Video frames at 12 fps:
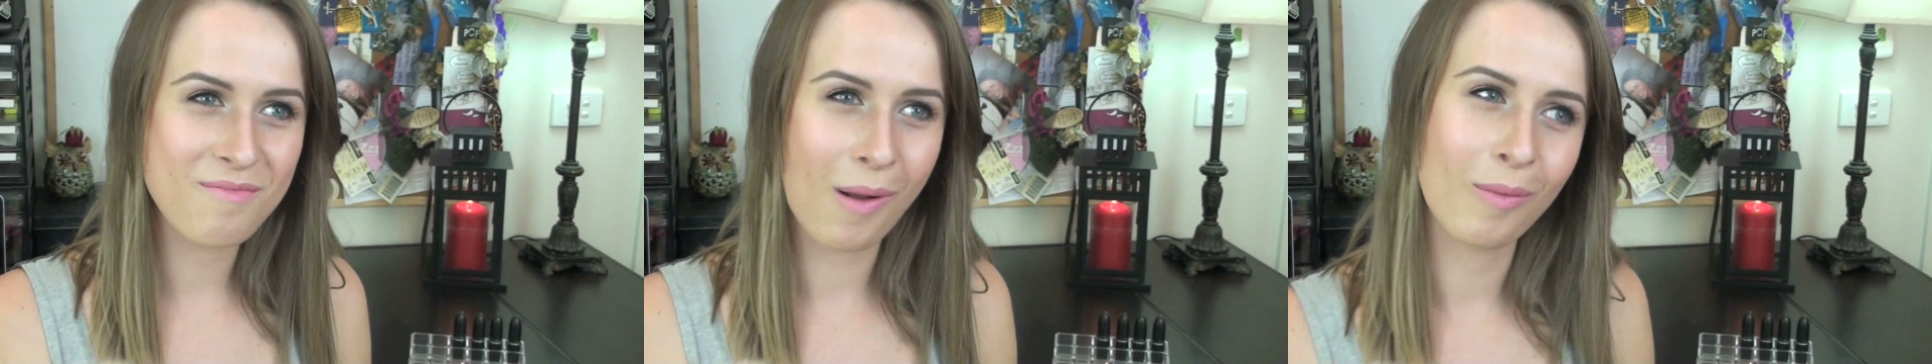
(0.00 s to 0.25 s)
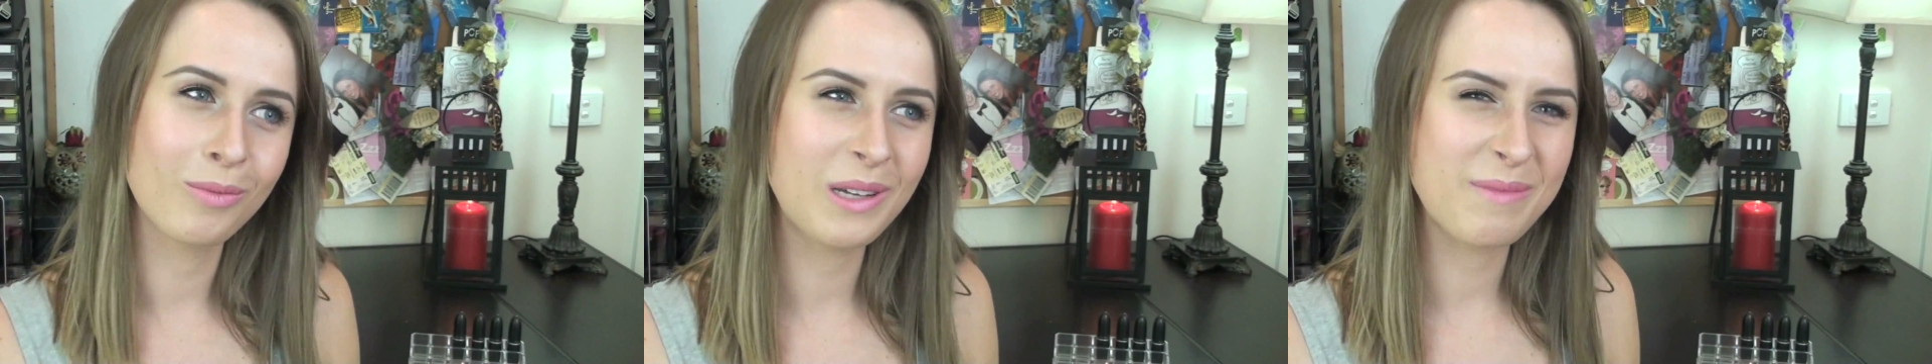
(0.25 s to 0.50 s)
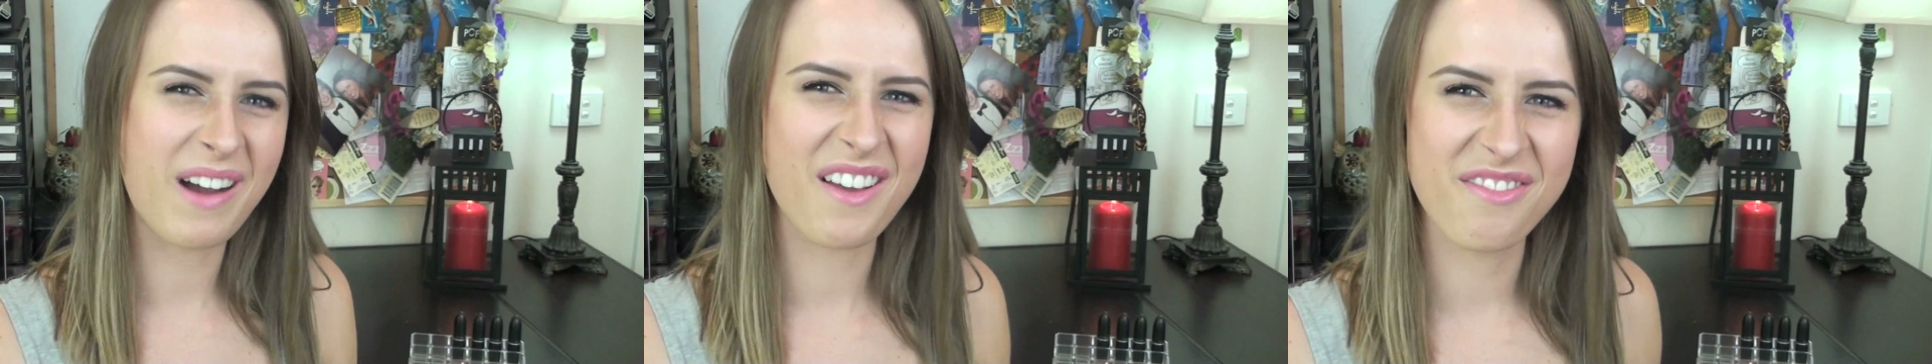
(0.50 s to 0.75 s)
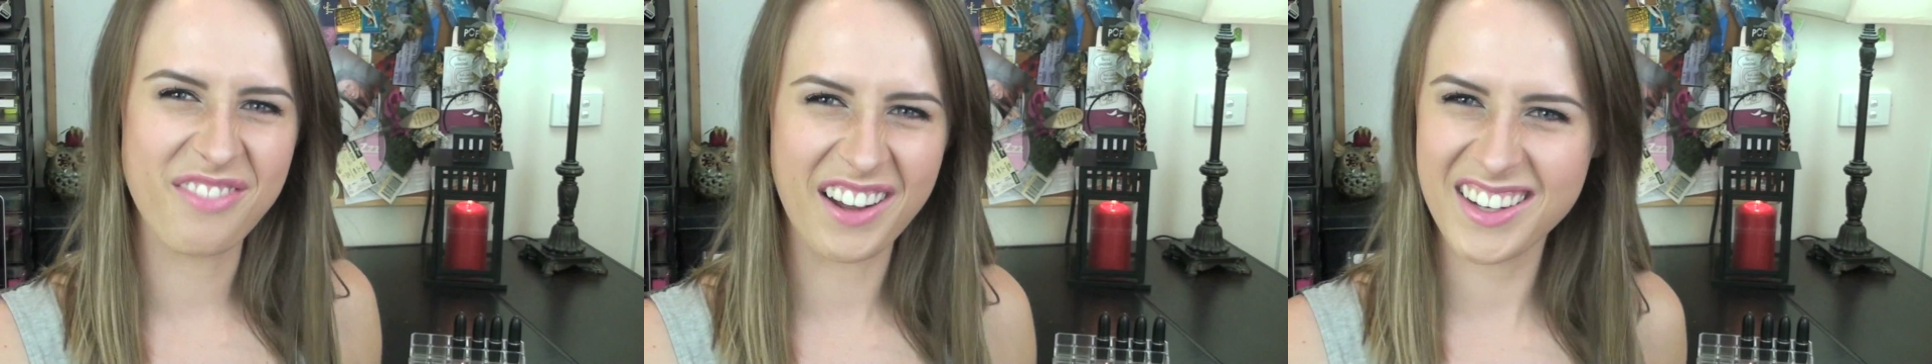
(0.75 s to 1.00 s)
probably my
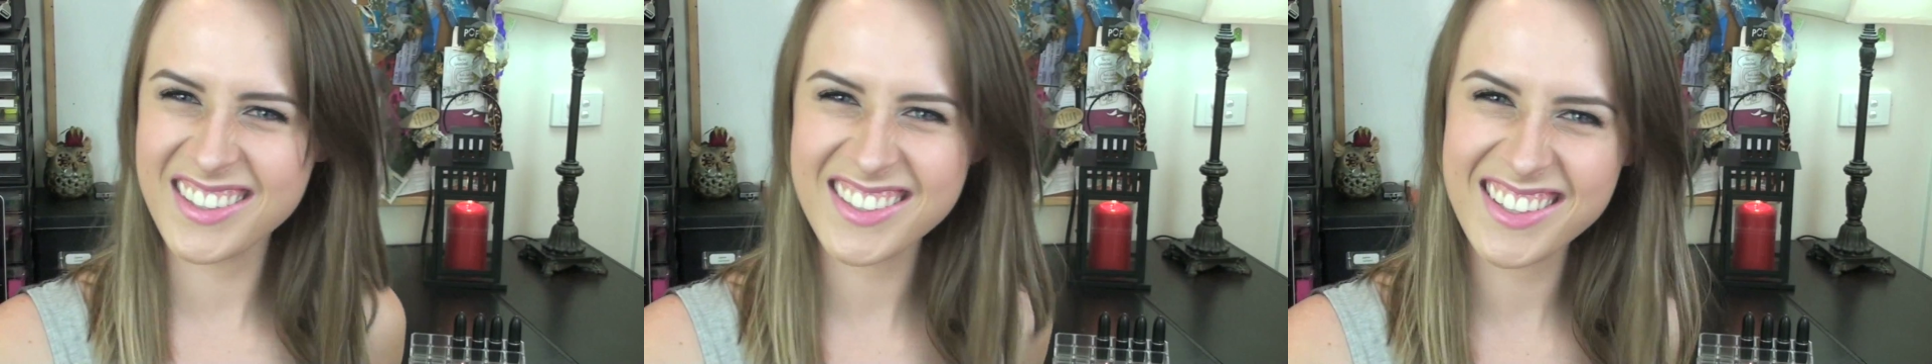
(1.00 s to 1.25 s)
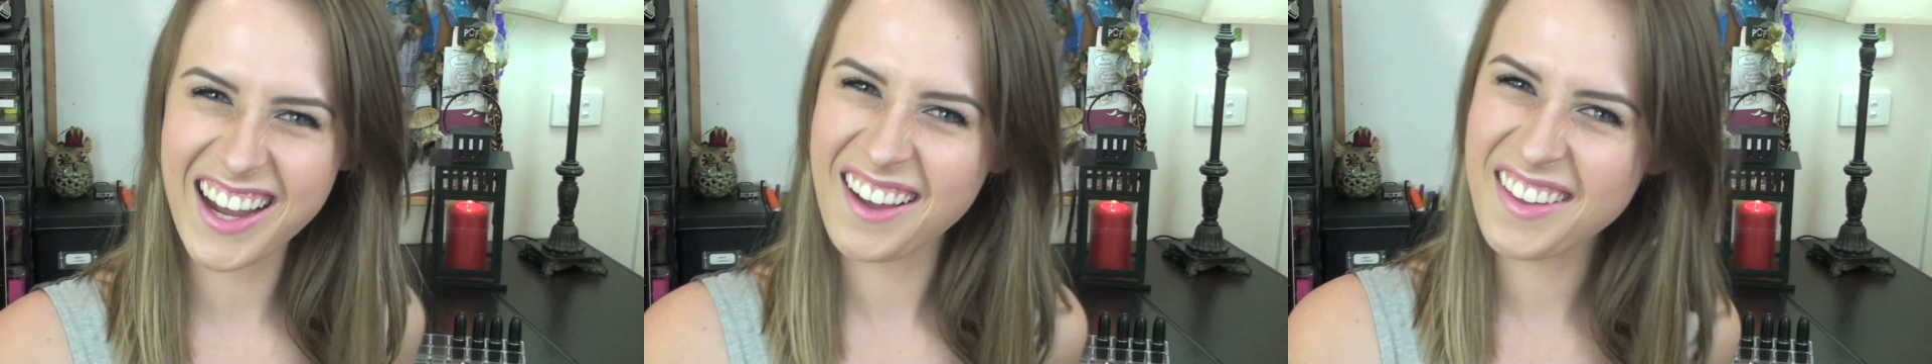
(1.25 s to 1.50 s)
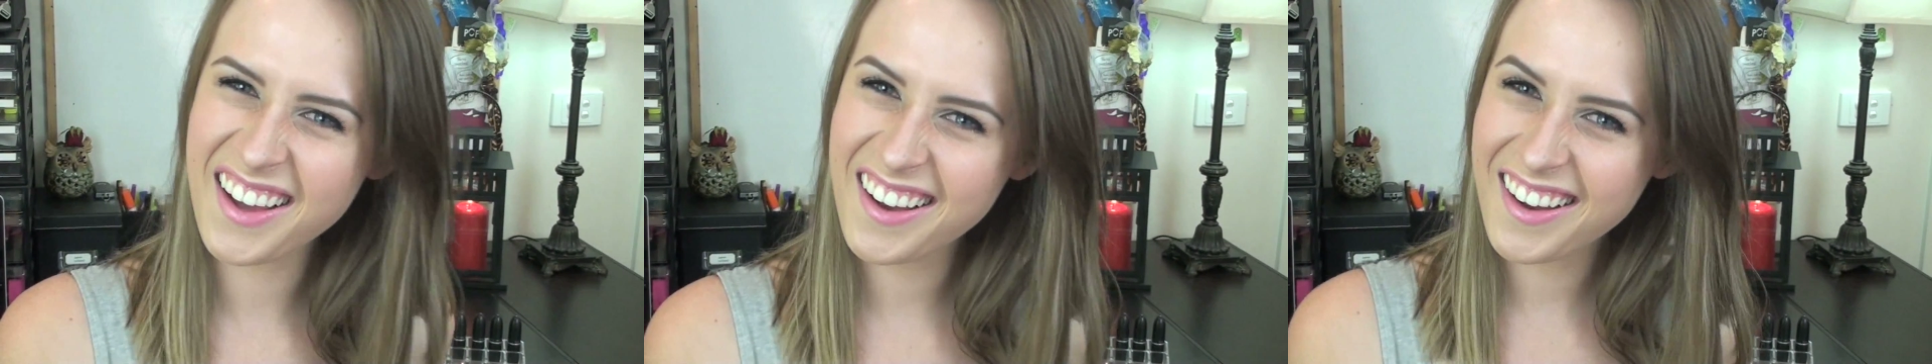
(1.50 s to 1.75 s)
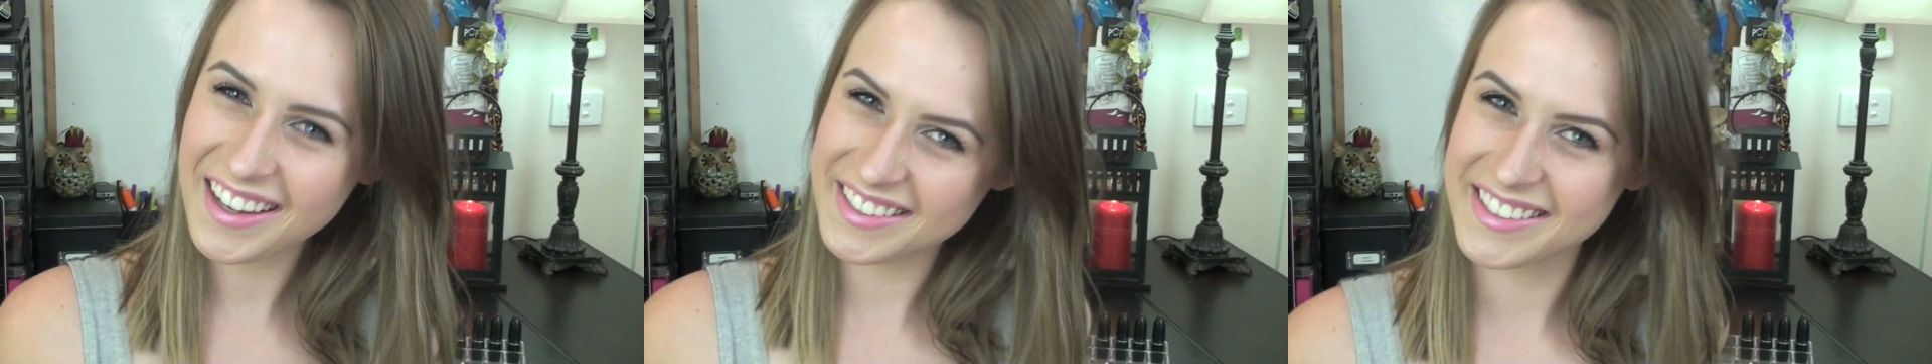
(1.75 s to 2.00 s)
funnest
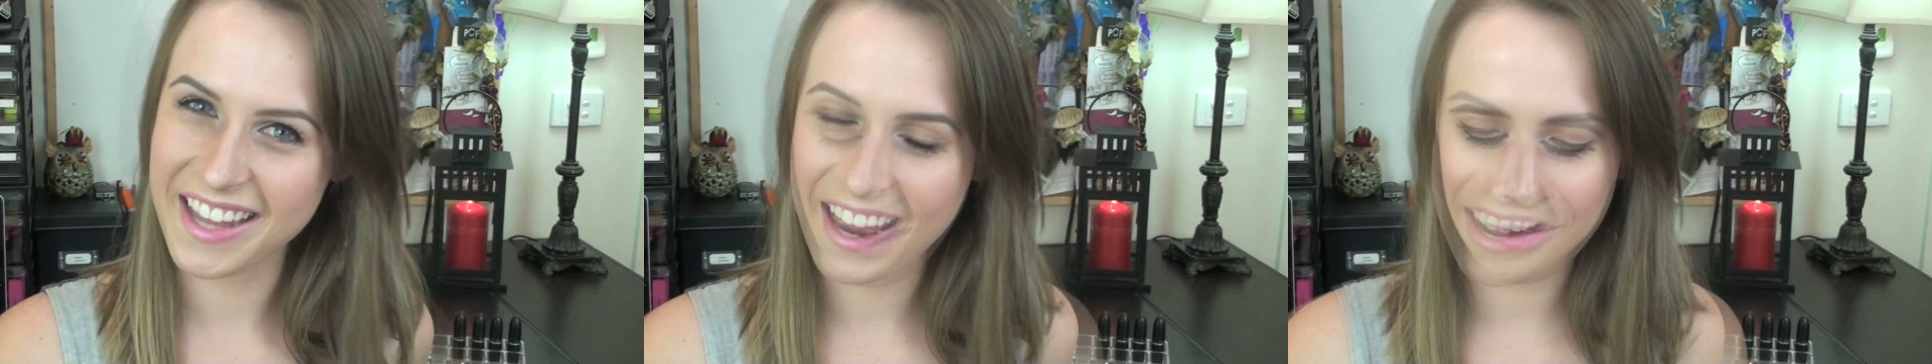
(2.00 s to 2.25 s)
colour, I'd say.